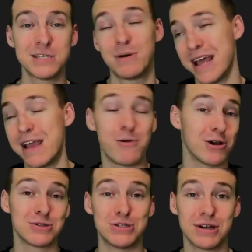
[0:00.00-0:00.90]
But hey, we
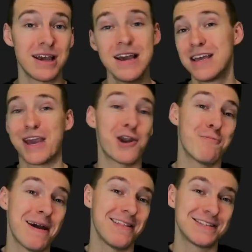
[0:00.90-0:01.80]
also took Keanu
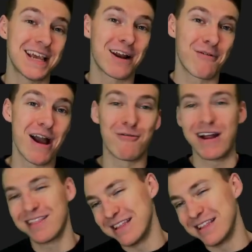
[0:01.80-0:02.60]
Benton in the second round, right?